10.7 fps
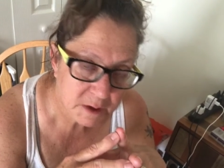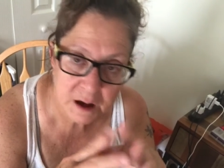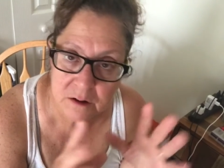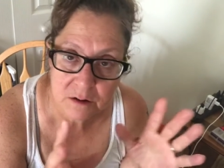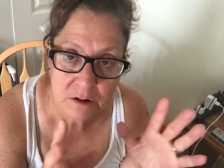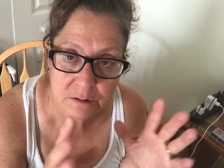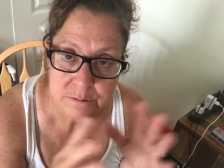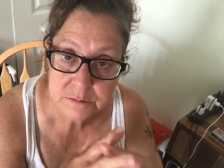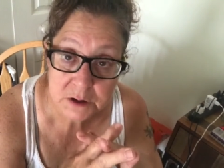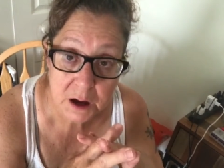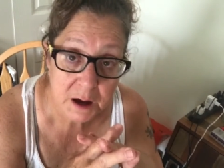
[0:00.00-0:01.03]
I don't know.
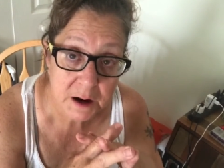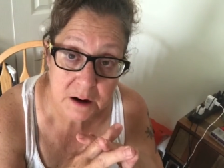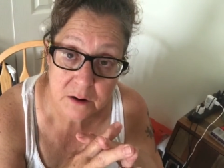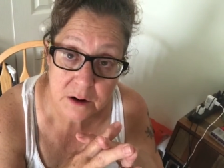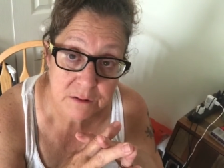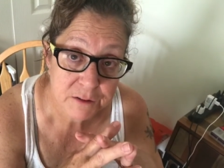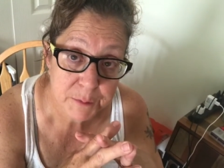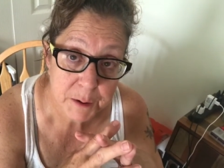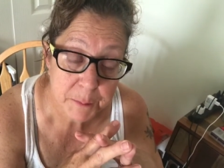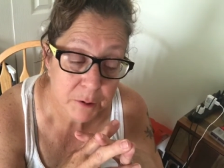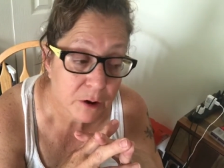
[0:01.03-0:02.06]
God, I don't even
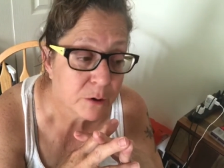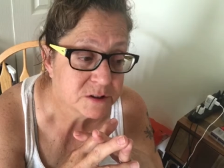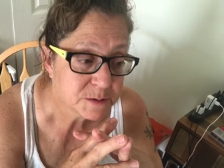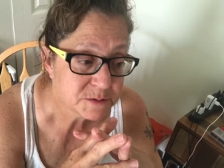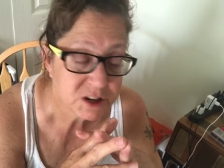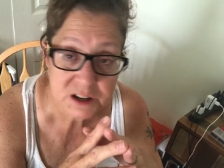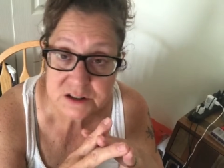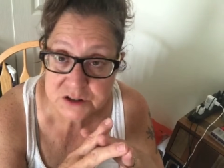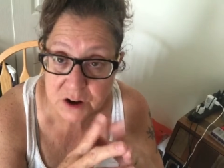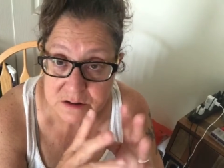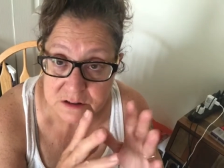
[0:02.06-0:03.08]
remember. Oh, some chicken
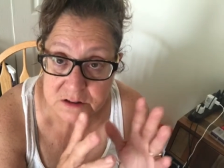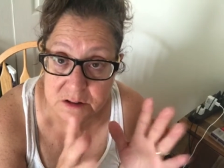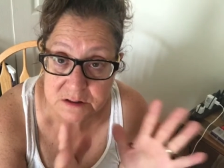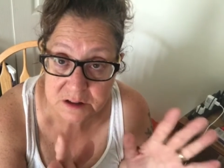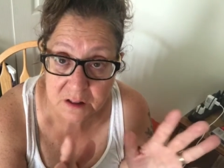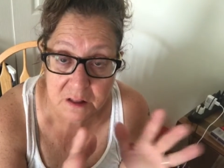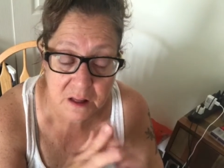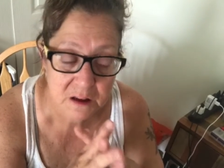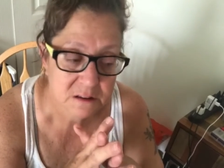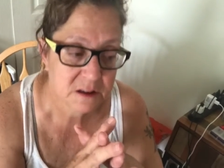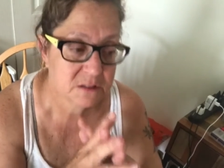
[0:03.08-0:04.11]
sausage that Sully
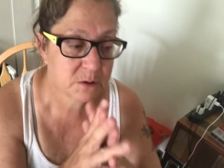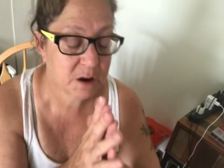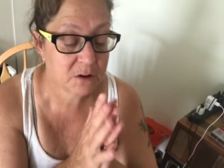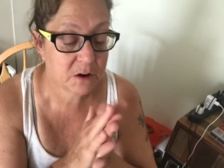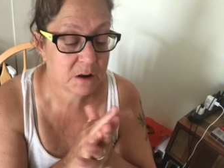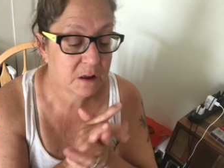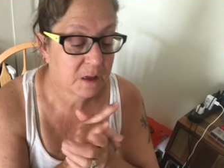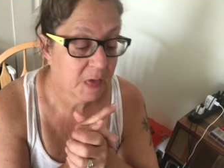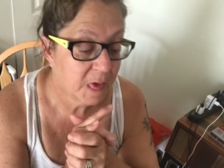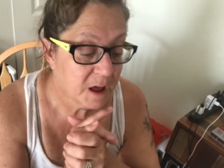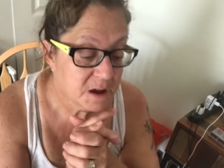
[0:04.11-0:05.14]
likes. That's what I got.
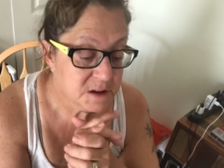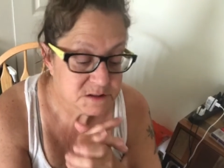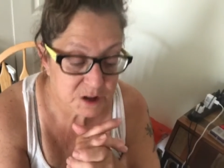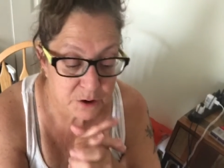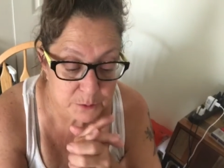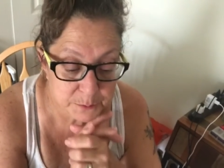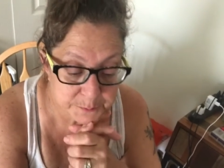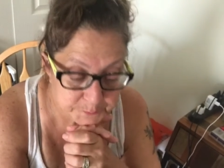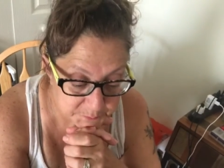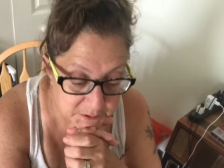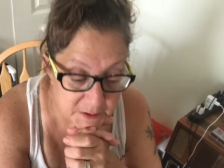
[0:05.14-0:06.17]
So,
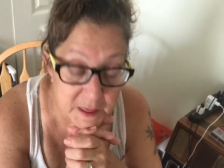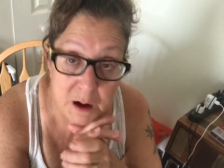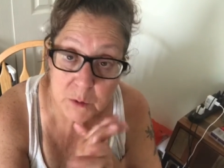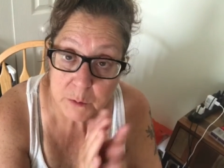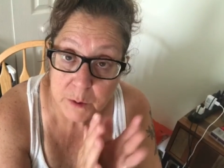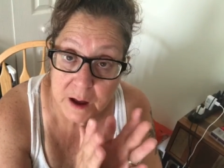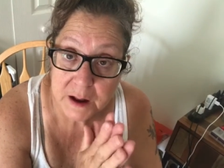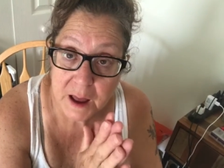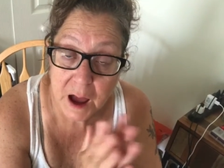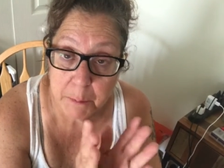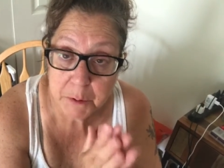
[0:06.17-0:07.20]
and then we went
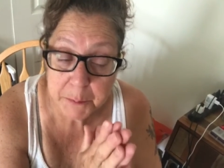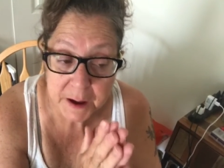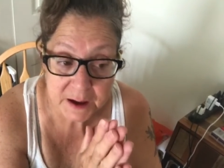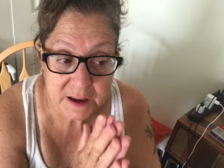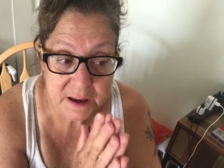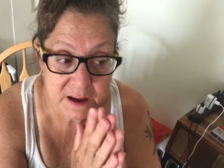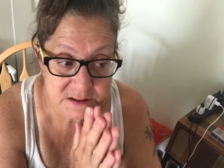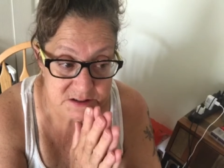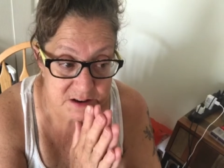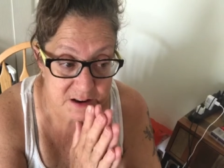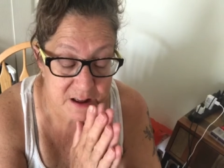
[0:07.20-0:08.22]
apple picking
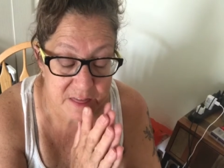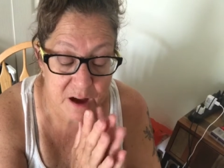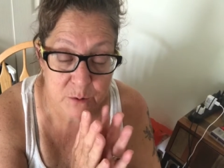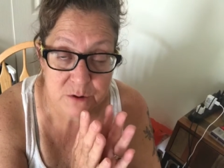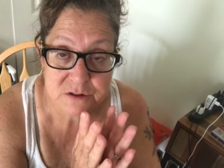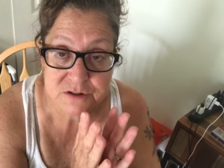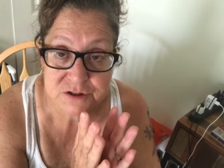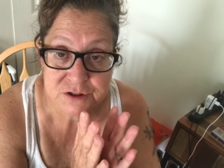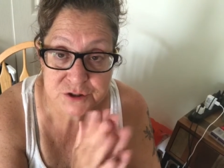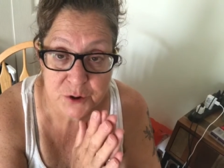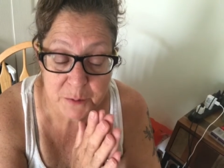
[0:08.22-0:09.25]
yesterday. That was
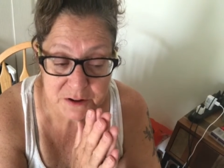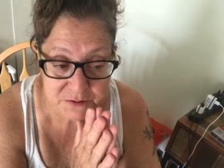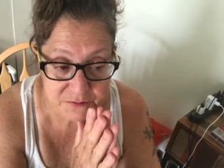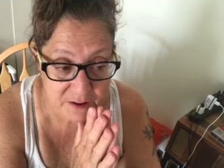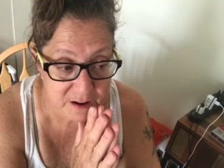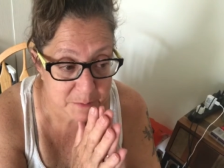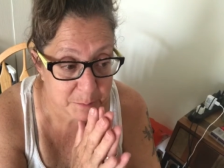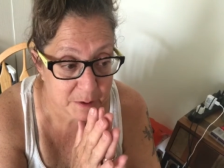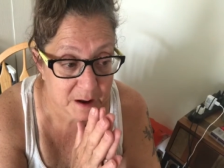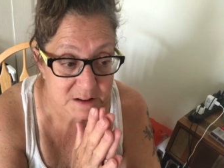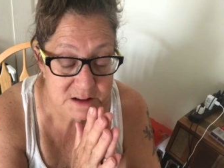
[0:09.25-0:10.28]
so much fun.
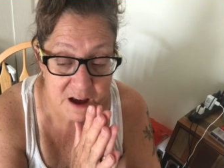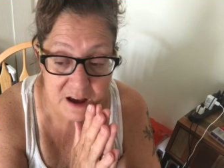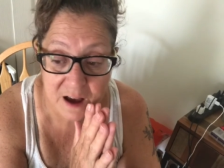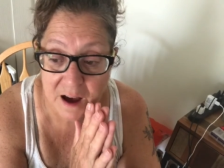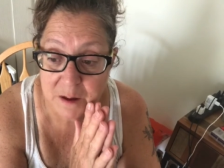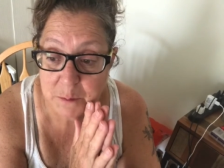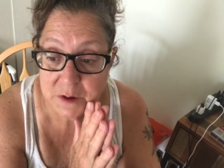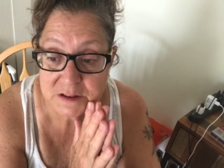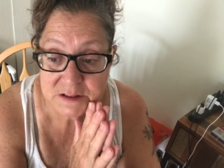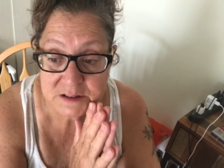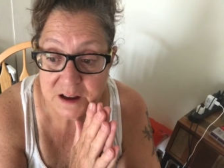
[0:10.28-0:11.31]
But I'll tell you, I
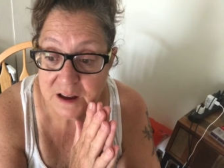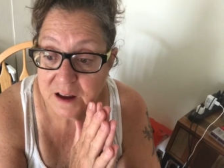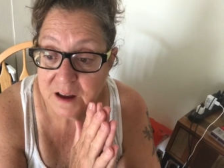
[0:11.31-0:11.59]
missed